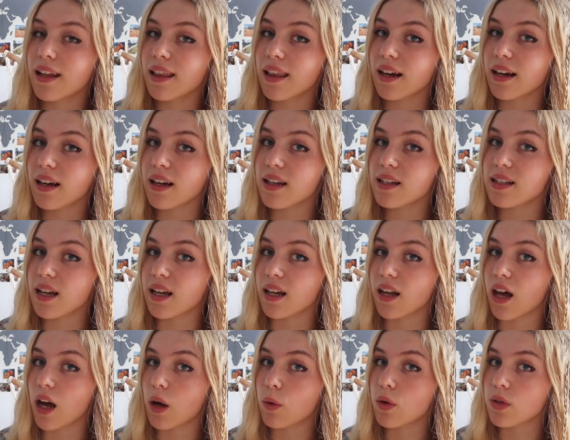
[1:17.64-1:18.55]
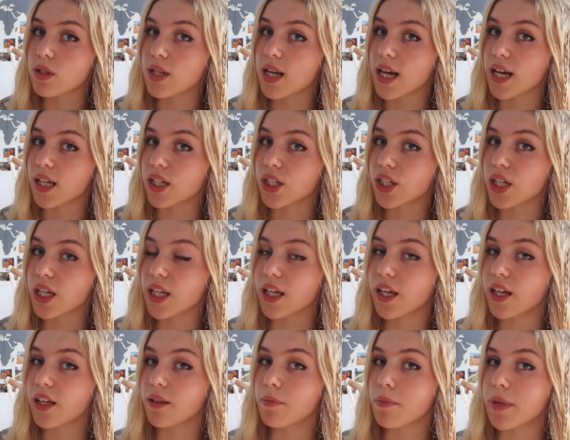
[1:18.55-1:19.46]
Like I said, I wasn't
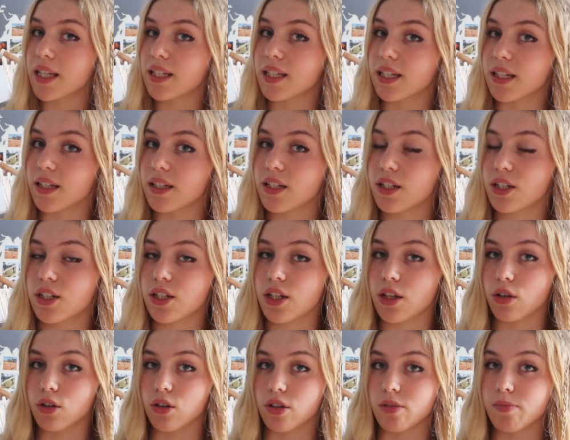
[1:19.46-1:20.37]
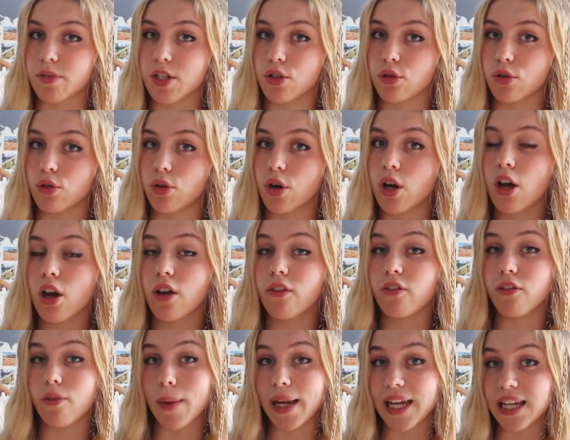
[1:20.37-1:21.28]
actually admitted to the hospital
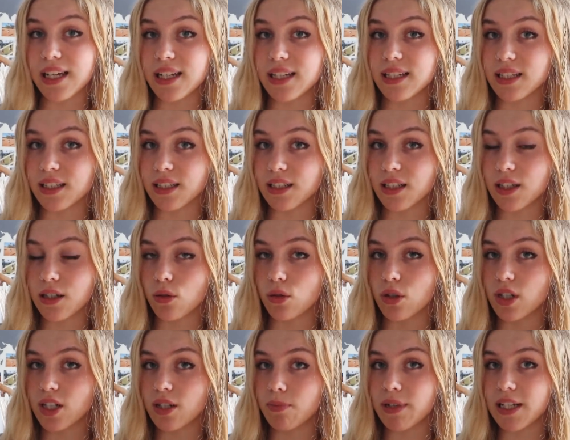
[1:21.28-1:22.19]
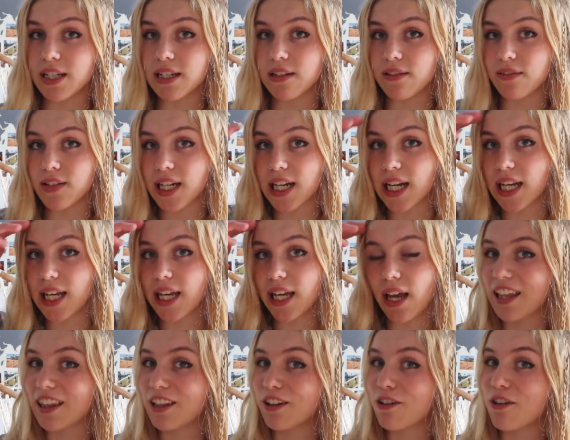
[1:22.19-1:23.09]
for my eating disorder
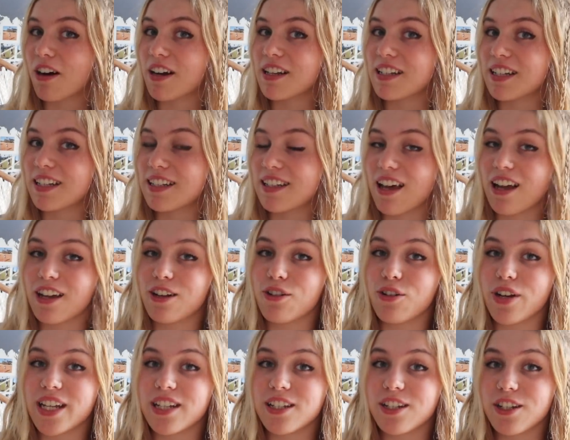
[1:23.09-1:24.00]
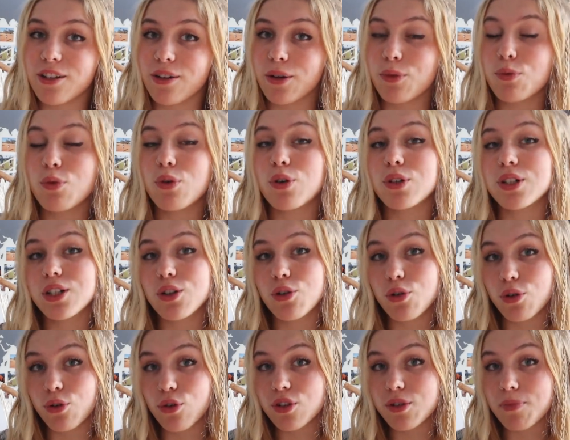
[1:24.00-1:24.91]
specifically. The crisis that I got into, it was
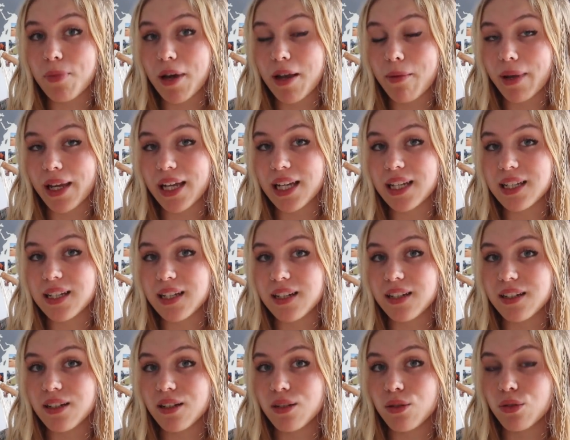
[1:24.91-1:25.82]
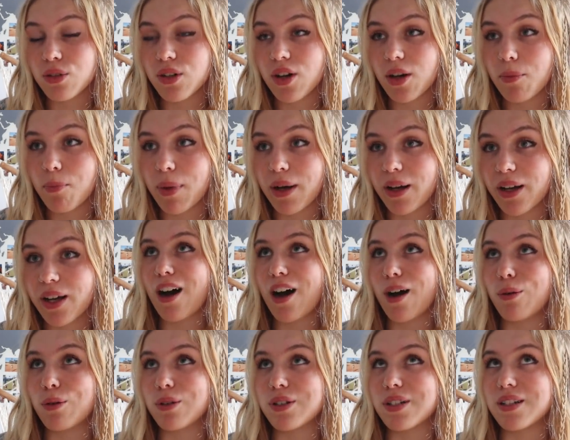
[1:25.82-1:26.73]
caused by my eating disorder, but
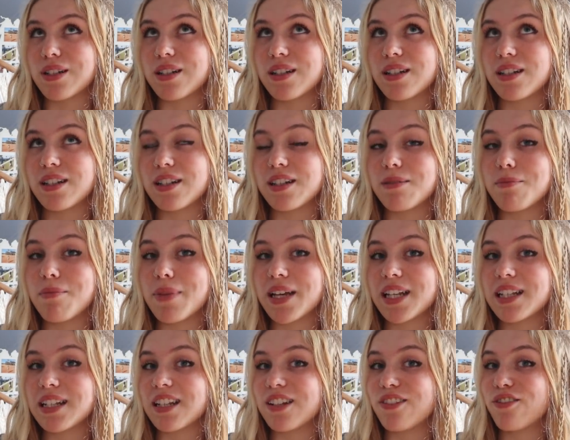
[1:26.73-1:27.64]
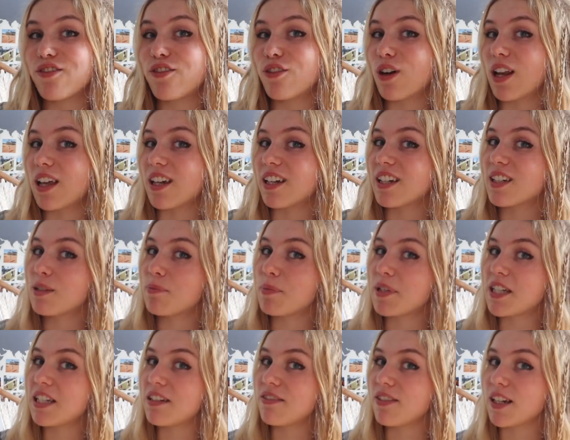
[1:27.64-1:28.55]
I wasn't admitted for like
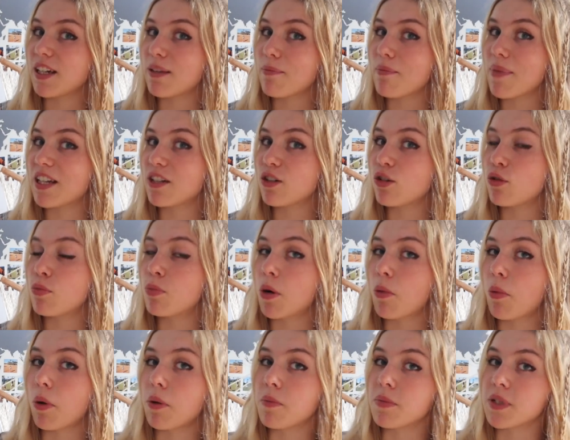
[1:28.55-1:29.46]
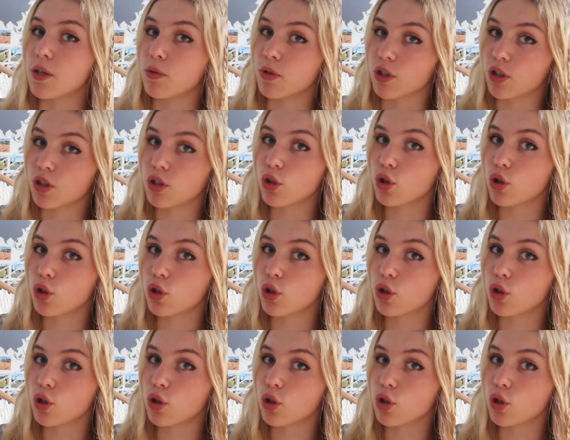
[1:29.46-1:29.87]
specific medical problems that were